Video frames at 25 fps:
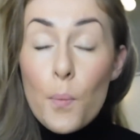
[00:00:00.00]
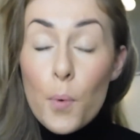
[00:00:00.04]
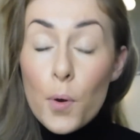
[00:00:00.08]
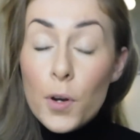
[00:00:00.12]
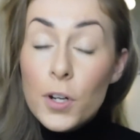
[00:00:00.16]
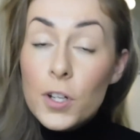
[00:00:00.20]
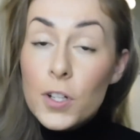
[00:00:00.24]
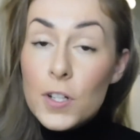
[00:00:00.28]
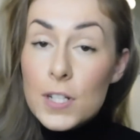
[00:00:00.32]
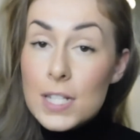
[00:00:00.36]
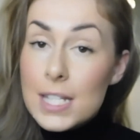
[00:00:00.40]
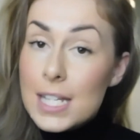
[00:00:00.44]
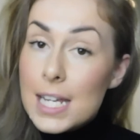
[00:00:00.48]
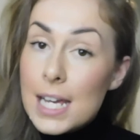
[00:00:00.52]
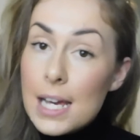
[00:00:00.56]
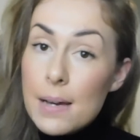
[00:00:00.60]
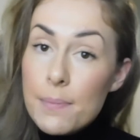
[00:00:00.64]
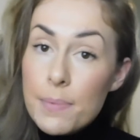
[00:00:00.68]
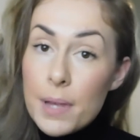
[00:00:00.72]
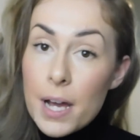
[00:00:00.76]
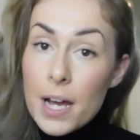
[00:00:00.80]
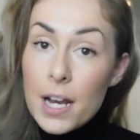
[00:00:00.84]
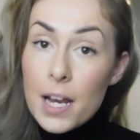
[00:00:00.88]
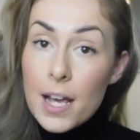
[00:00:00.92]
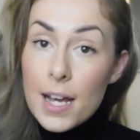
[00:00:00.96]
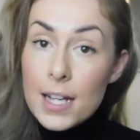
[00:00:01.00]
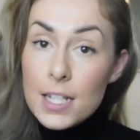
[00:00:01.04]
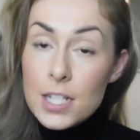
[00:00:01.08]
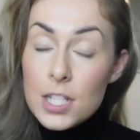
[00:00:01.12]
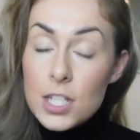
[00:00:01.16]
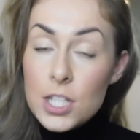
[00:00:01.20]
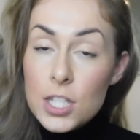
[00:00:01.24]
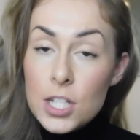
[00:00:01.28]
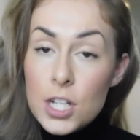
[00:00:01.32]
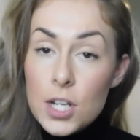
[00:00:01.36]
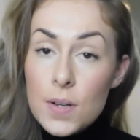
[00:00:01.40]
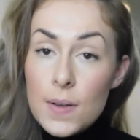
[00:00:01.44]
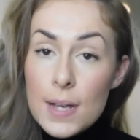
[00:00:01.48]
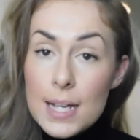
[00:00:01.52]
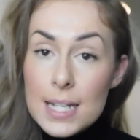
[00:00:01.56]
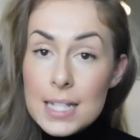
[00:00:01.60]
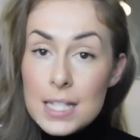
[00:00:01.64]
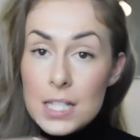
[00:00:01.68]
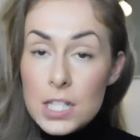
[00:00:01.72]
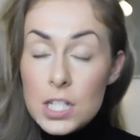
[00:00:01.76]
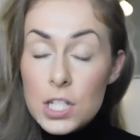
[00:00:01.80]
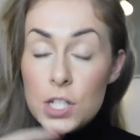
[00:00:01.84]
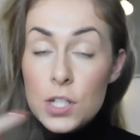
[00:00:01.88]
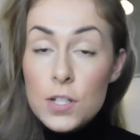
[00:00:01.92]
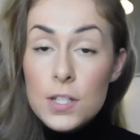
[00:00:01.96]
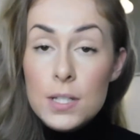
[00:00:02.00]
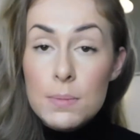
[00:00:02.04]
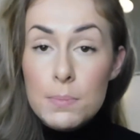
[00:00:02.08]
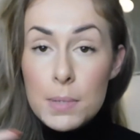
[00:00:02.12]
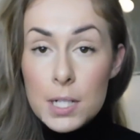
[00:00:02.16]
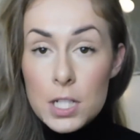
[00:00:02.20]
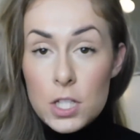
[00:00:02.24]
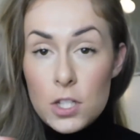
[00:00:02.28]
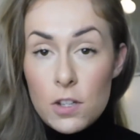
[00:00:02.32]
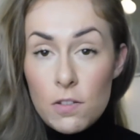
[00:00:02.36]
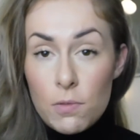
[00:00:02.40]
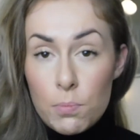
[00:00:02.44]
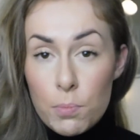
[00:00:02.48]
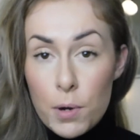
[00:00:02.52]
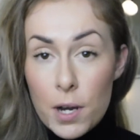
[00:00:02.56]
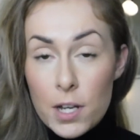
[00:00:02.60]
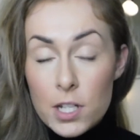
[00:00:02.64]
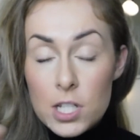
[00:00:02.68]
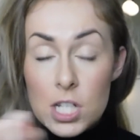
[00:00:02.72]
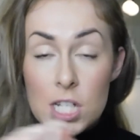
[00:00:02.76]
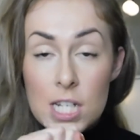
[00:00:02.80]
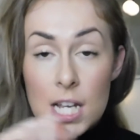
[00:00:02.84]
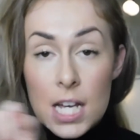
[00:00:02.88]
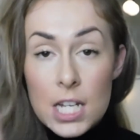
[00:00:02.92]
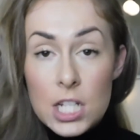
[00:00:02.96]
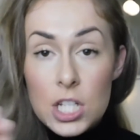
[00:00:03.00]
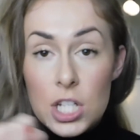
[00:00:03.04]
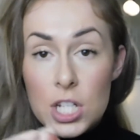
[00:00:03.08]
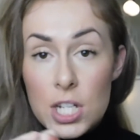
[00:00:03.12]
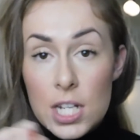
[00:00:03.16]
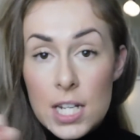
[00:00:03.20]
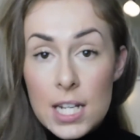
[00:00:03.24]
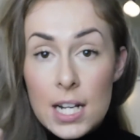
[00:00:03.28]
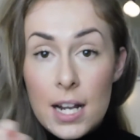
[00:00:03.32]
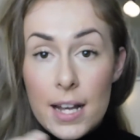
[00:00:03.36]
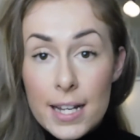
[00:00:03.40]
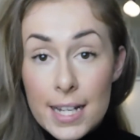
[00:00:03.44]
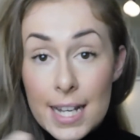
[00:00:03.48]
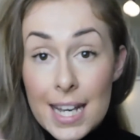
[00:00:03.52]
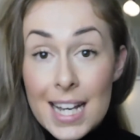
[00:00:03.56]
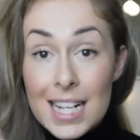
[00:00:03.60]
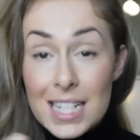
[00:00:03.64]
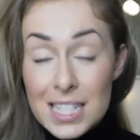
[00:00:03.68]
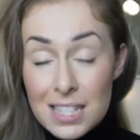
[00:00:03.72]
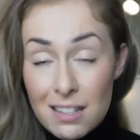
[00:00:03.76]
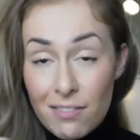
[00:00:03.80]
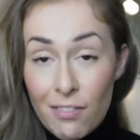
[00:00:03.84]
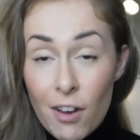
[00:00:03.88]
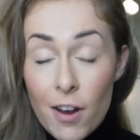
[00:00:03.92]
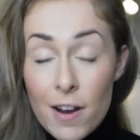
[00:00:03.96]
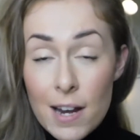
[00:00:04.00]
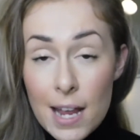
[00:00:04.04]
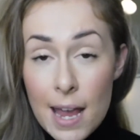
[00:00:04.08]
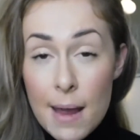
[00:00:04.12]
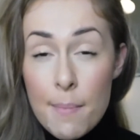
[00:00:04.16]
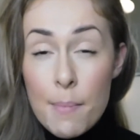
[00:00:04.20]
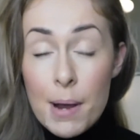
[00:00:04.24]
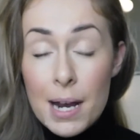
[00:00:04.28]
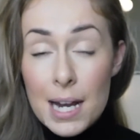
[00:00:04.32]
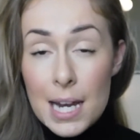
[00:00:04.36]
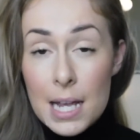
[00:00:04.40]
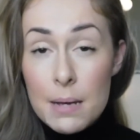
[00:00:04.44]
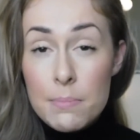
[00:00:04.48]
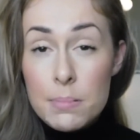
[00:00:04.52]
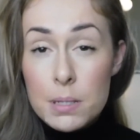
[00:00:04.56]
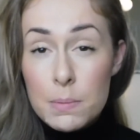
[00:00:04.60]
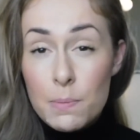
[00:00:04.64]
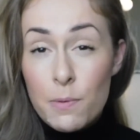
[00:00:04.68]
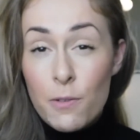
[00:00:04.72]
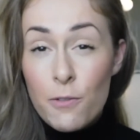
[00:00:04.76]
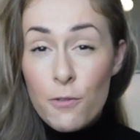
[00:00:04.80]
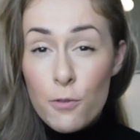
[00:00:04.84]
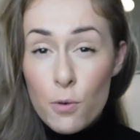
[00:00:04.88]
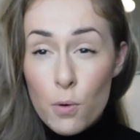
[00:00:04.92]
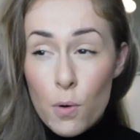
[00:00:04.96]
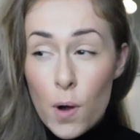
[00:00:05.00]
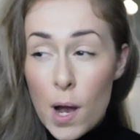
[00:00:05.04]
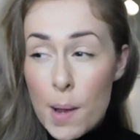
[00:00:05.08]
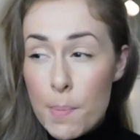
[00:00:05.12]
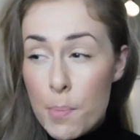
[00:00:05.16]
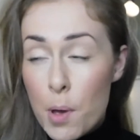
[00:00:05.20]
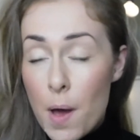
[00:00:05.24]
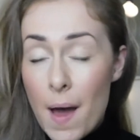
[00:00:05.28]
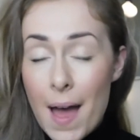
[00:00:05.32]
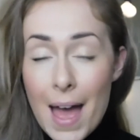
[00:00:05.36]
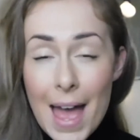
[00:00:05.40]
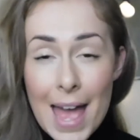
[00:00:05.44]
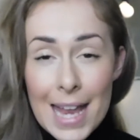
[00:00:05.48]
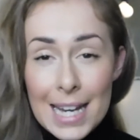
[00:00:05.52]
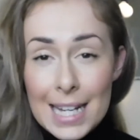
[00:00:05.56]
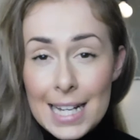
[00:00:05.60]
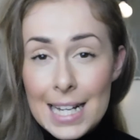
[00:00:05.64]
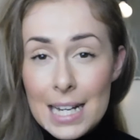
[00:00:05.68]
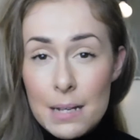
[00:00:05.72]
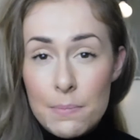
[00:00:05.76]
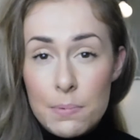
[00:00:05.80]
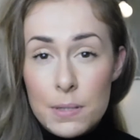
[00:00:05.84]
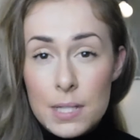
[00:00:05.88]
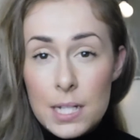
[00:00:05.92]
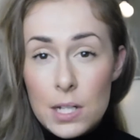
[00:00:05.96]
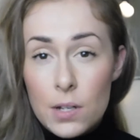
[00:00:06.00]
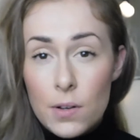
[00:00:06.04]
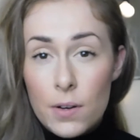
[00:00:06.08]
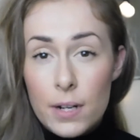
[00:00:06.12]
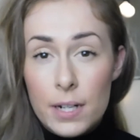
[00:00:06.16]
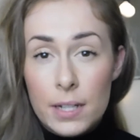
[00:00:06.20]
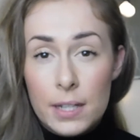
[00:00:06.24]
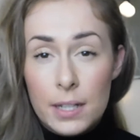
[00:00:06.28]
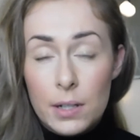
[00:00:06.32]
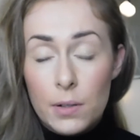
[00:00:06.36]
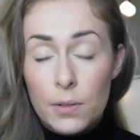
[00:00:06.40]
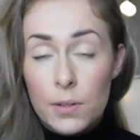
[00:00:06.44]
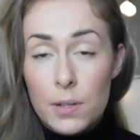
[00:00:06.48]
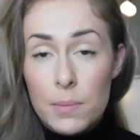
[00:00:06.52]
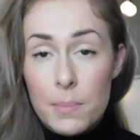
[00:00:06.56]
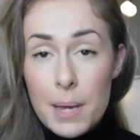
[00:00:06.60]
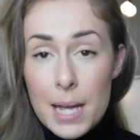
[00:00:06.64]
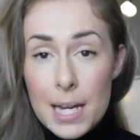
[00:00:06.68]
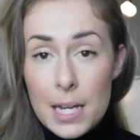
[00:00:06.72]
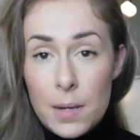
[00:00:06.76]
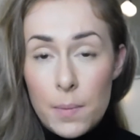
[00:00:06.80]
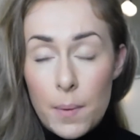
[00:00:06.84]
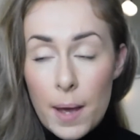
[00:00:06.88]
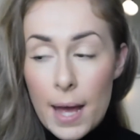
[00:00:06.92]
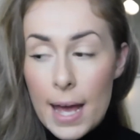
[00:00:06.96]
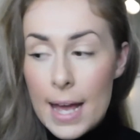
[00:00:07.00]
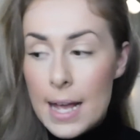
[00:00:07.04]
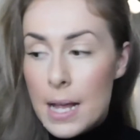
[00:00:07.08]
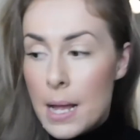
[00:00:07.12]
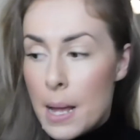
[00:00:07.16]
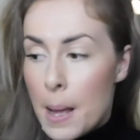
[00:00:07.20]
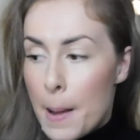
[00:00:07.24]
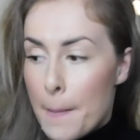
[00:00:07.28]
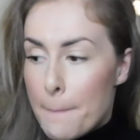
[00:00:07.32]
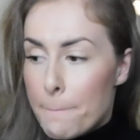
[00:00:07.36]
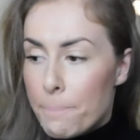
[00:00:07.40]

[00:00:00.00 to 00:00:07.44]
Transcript: one good tip that I like to do is to use my toothbrush and actually like exfoliate my lips before I put any lipstick or anything on them anyway.